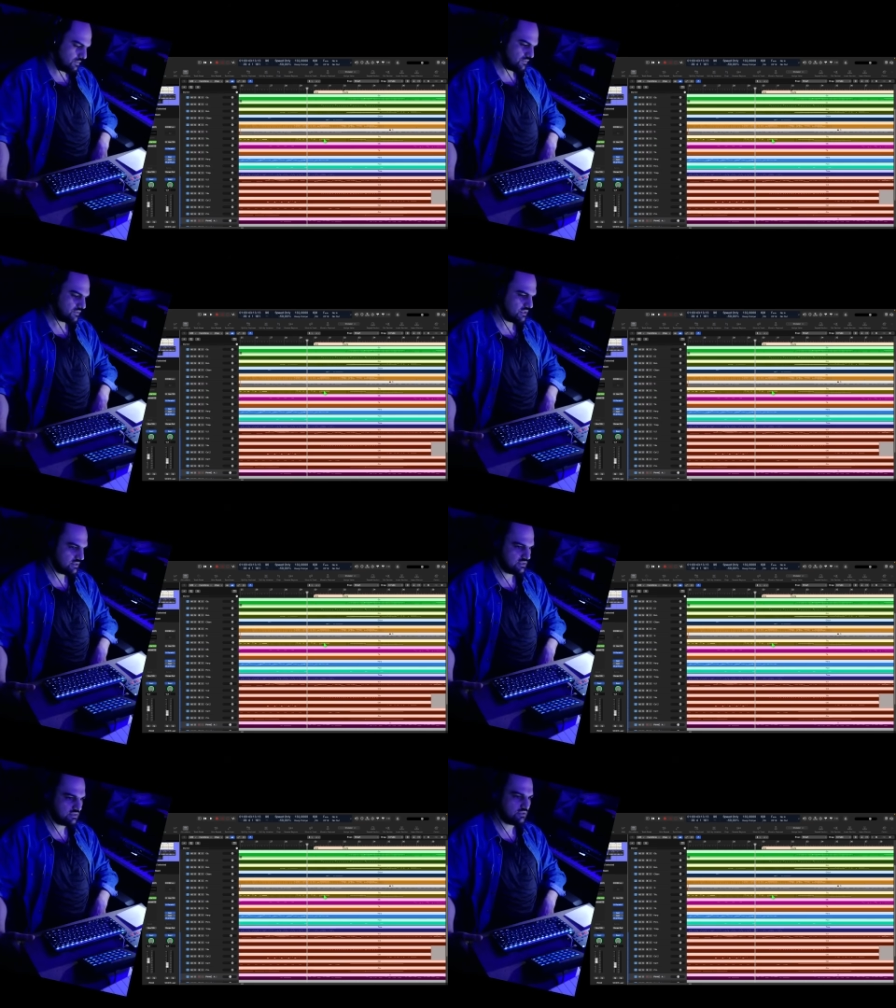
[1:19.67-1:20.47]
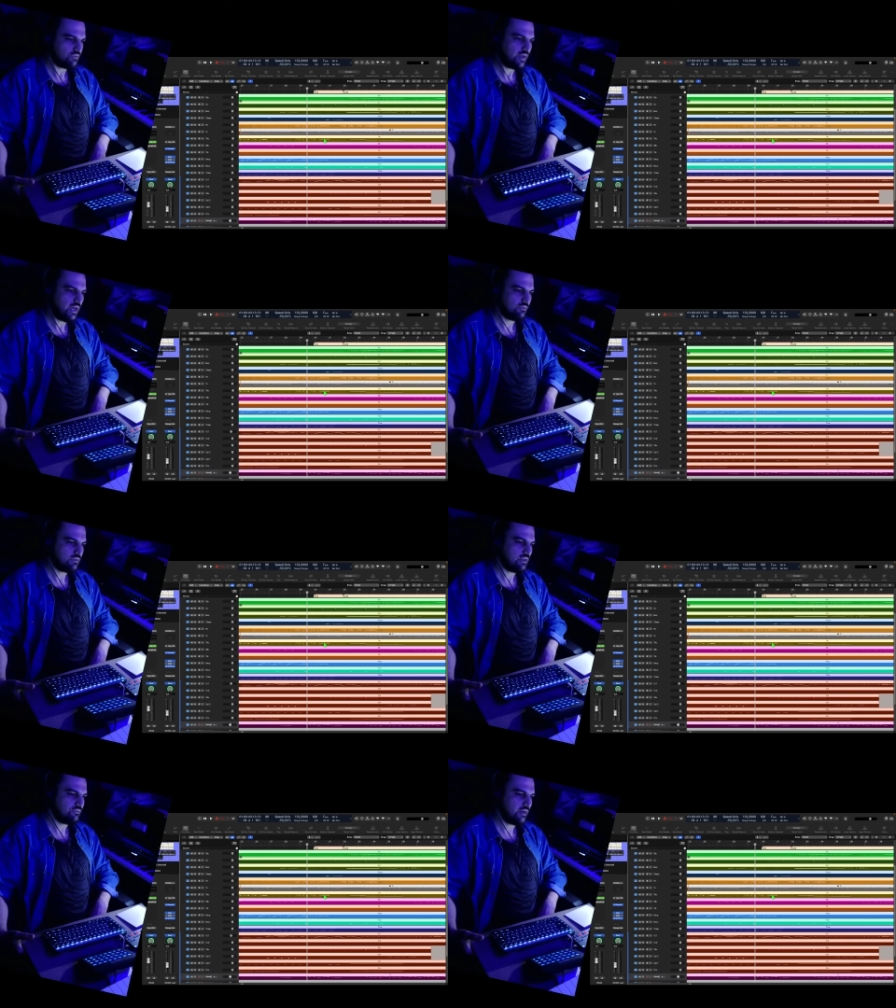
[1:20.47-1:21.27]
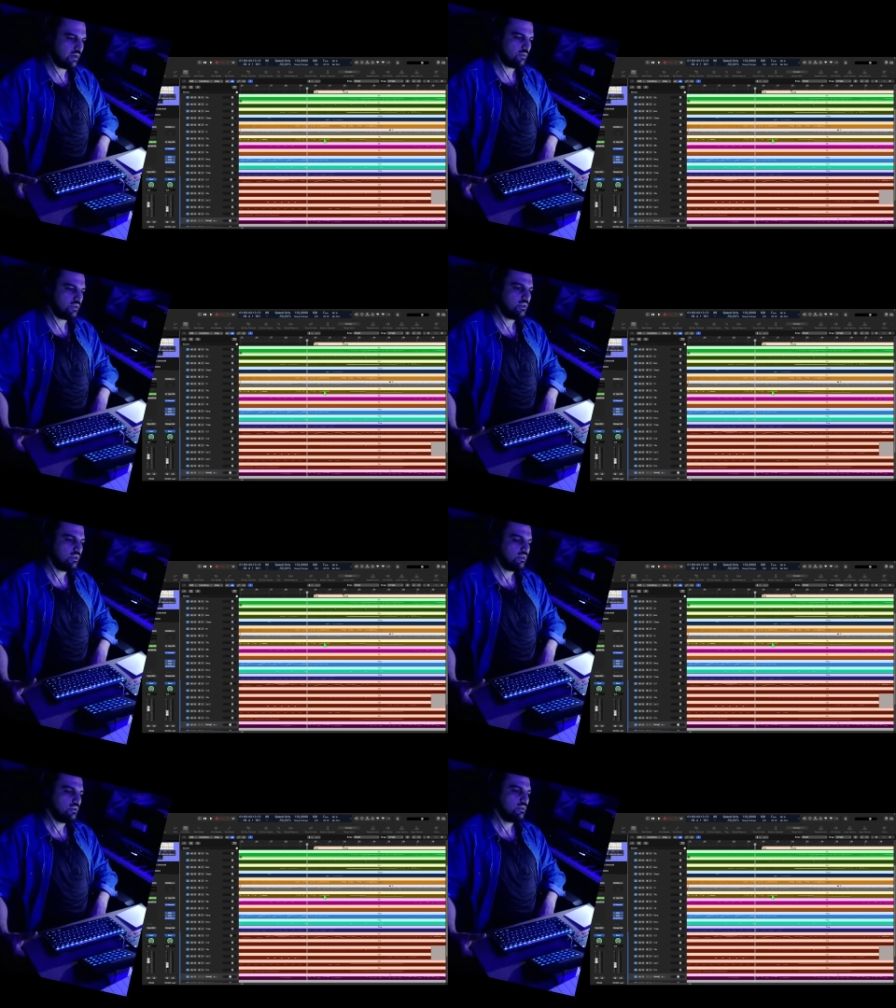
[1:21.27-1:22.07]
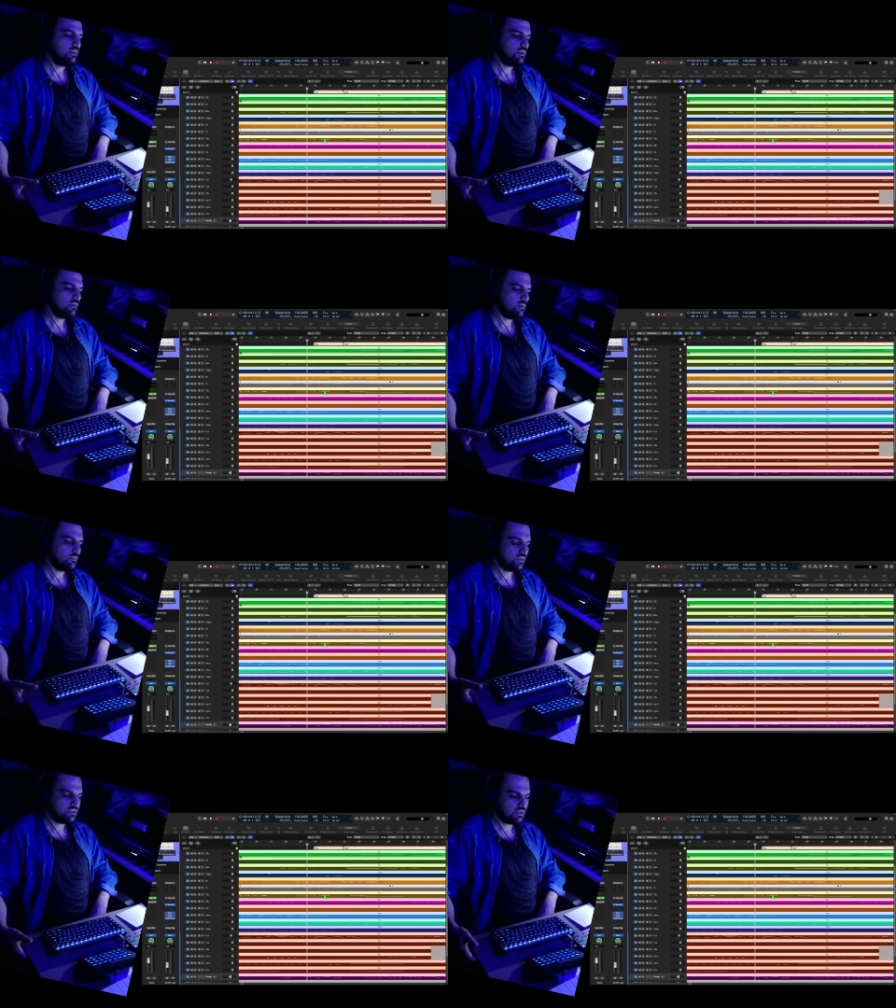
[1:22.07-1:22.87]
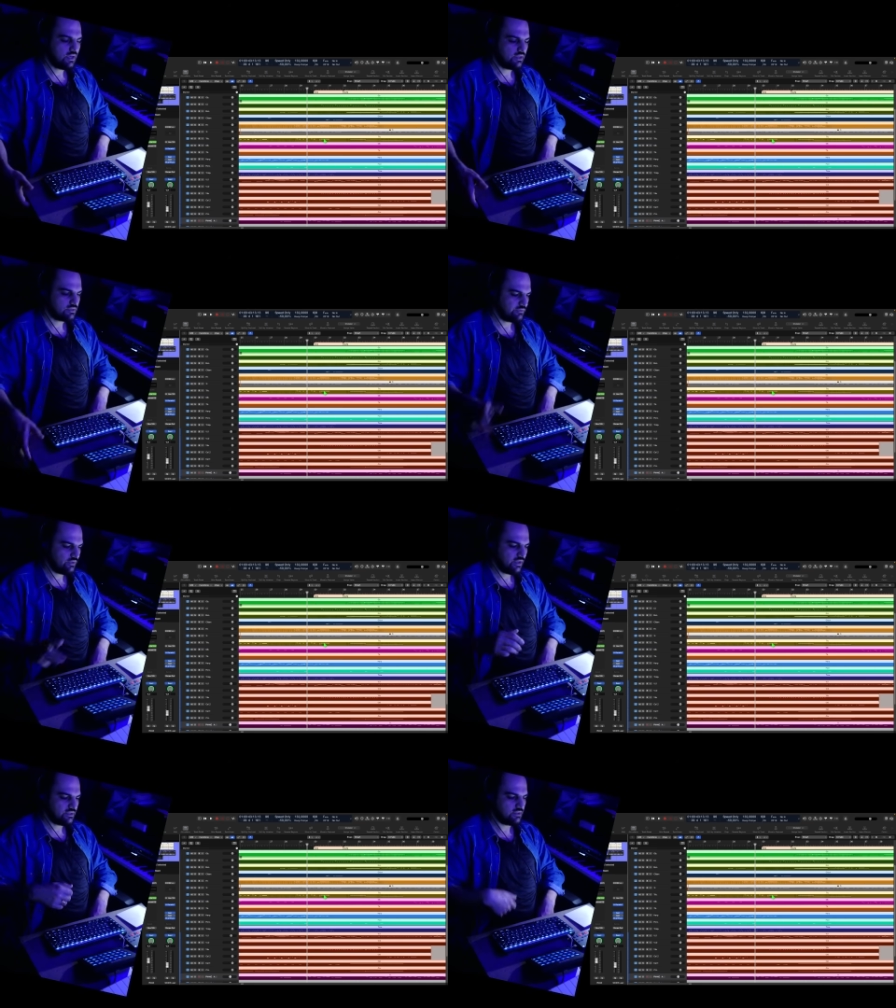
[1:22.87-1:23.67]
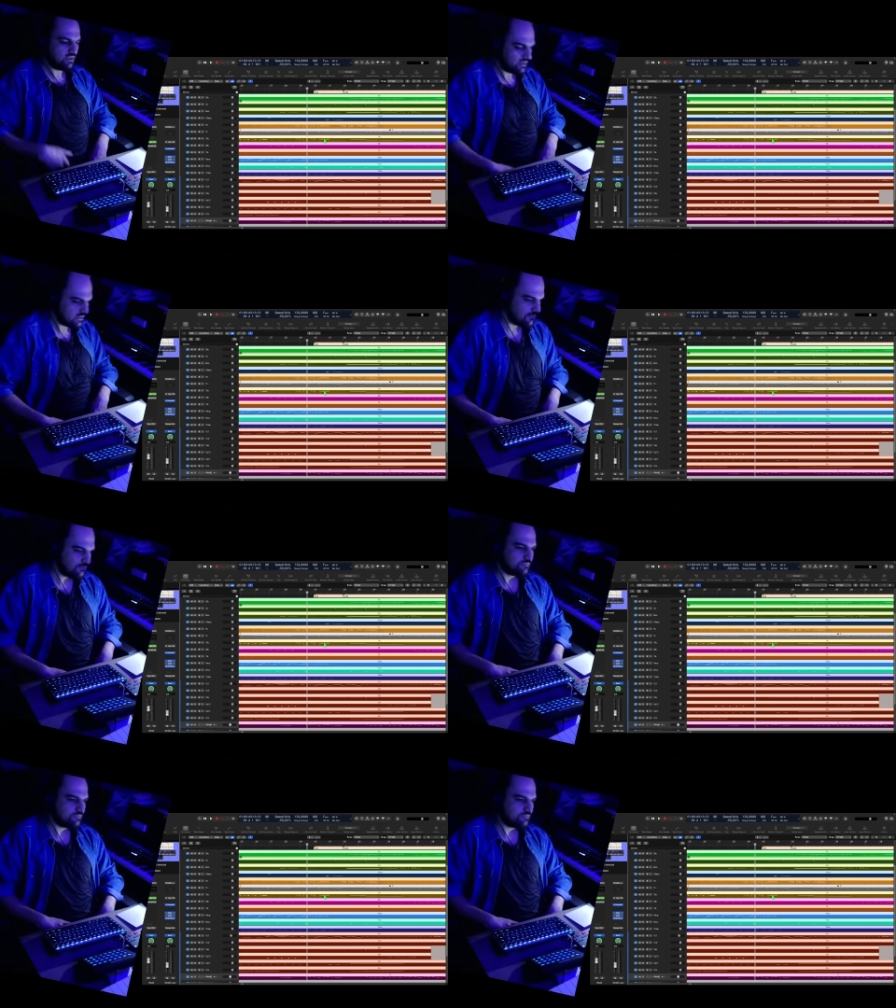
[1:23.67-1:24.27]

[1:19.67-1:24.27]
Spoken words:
necessity of having a very precise voice leading